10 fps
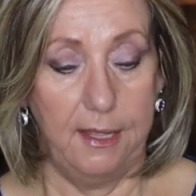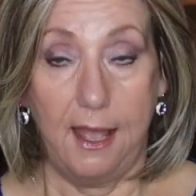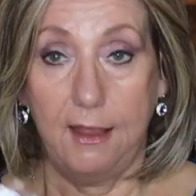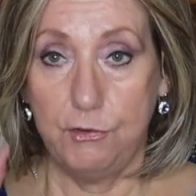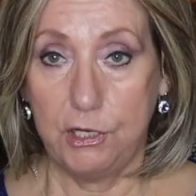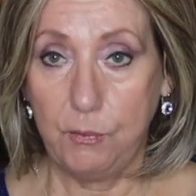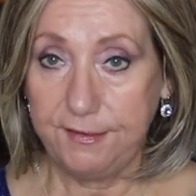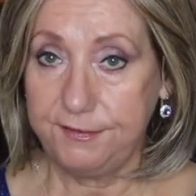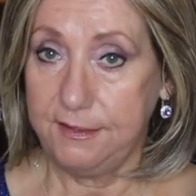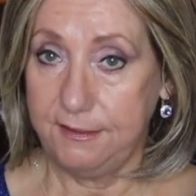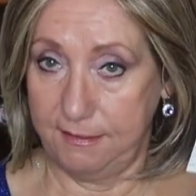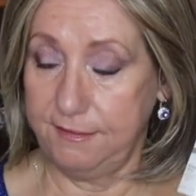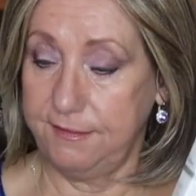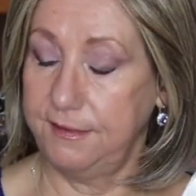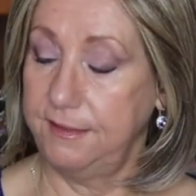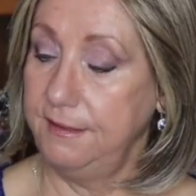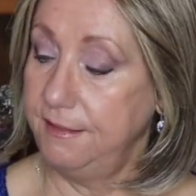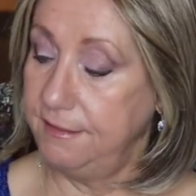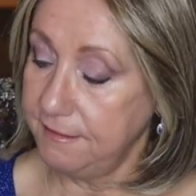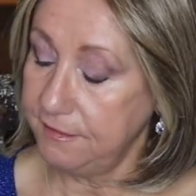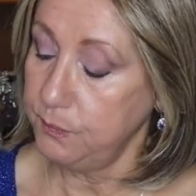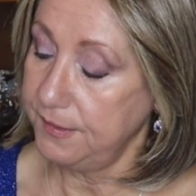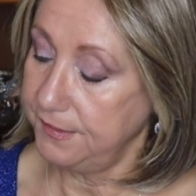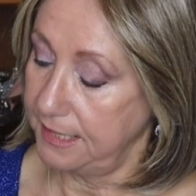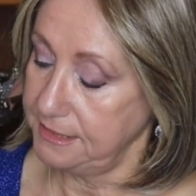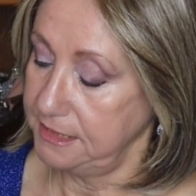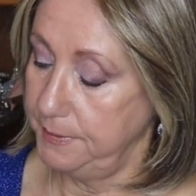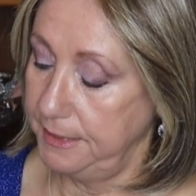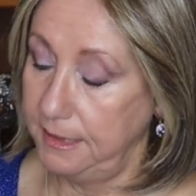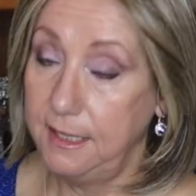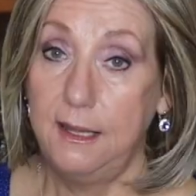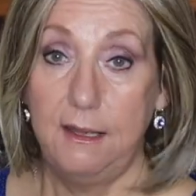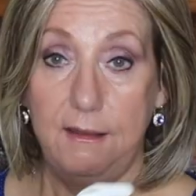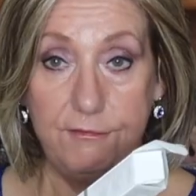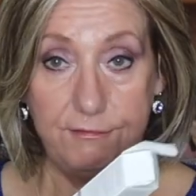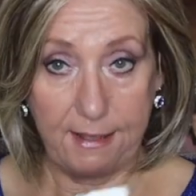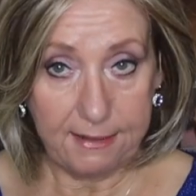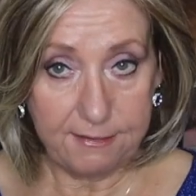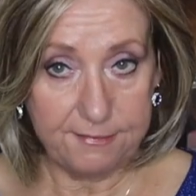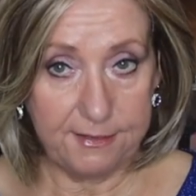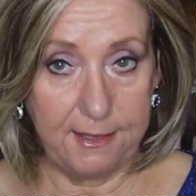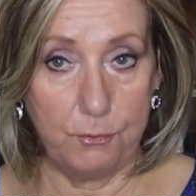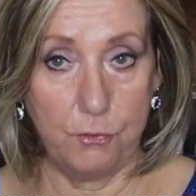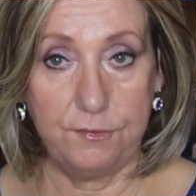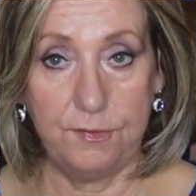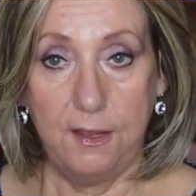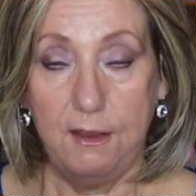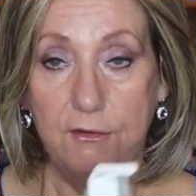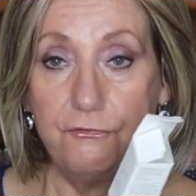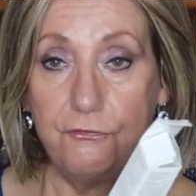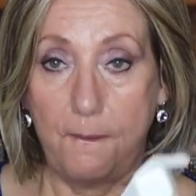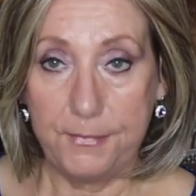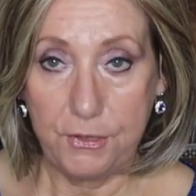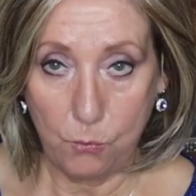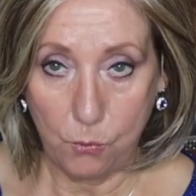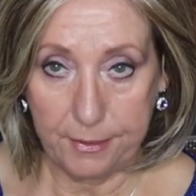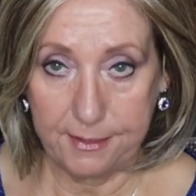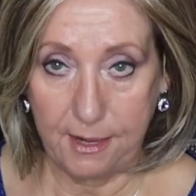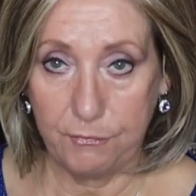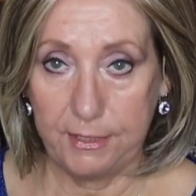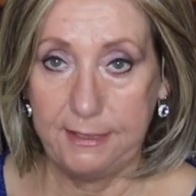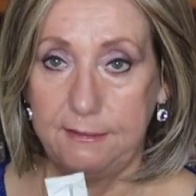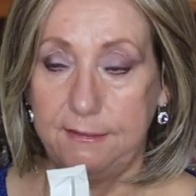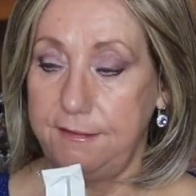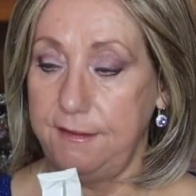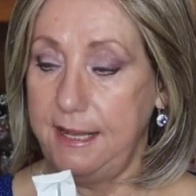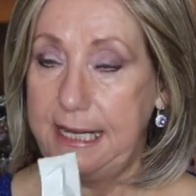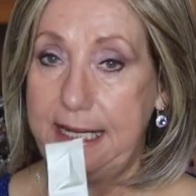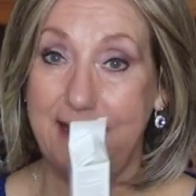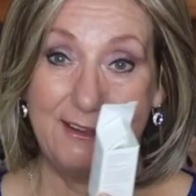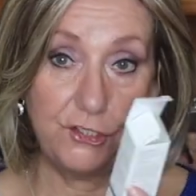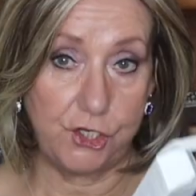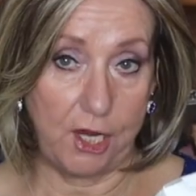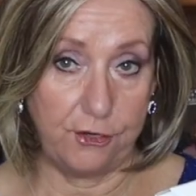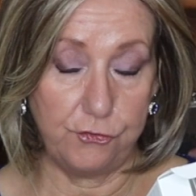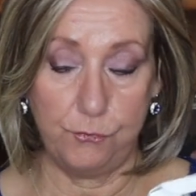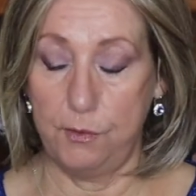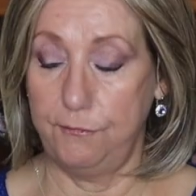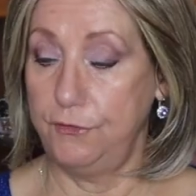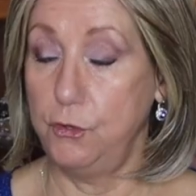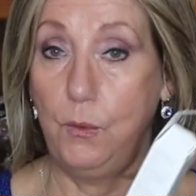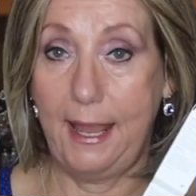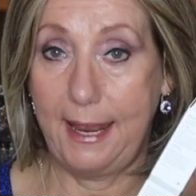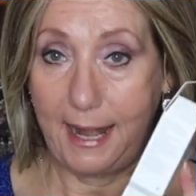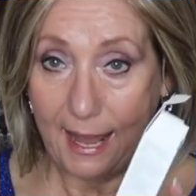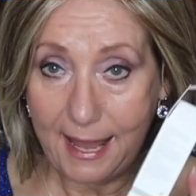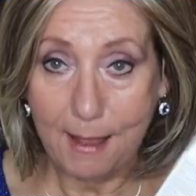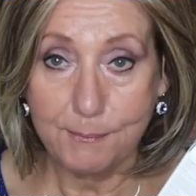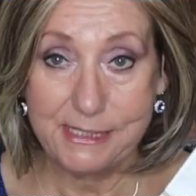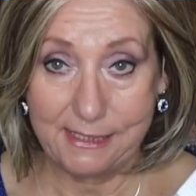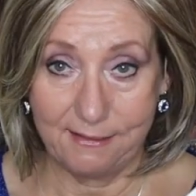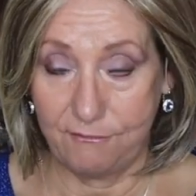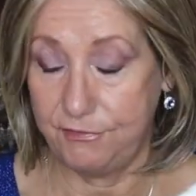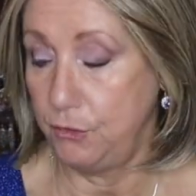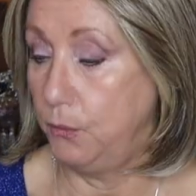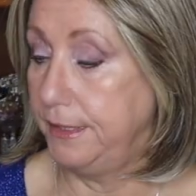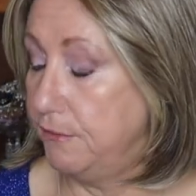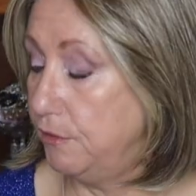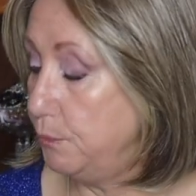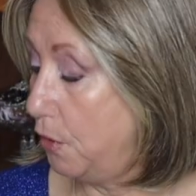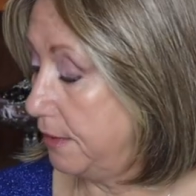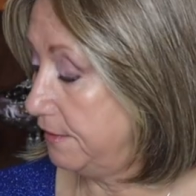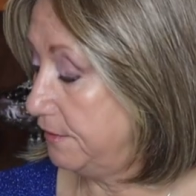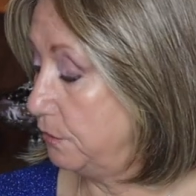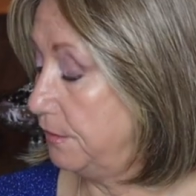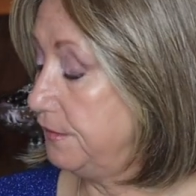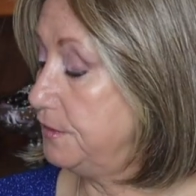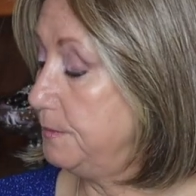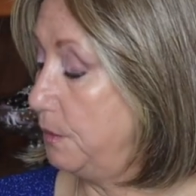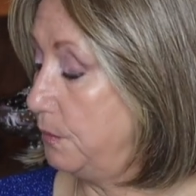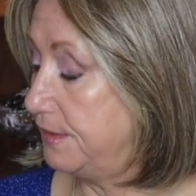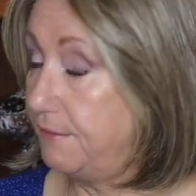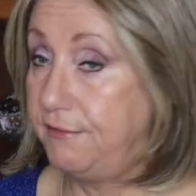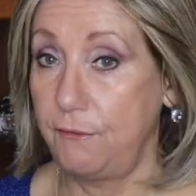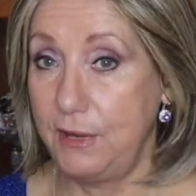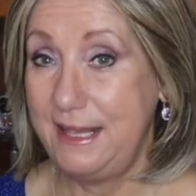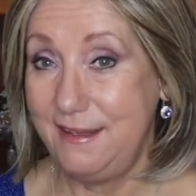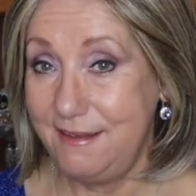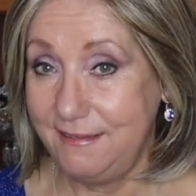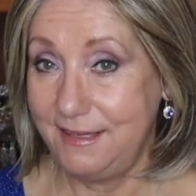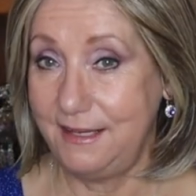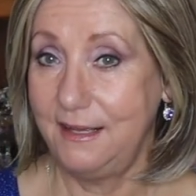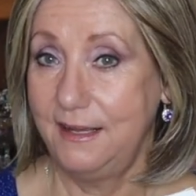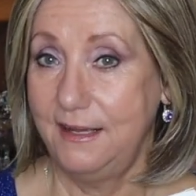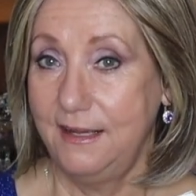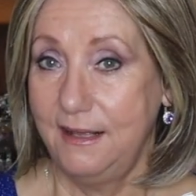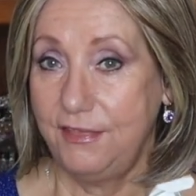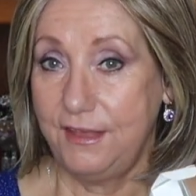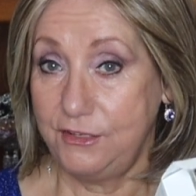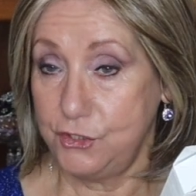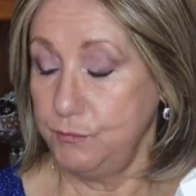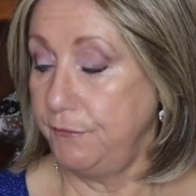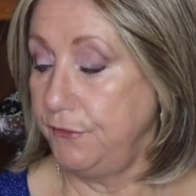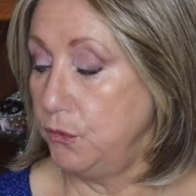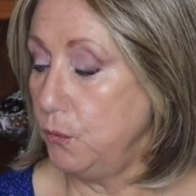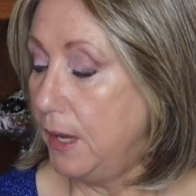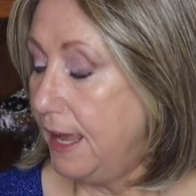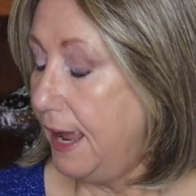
I requested this. This was sent to me via Skeepers from the Ordinary in exchange for review. And I happen to love the Ordinary products, so this to me was a very easy thing to review.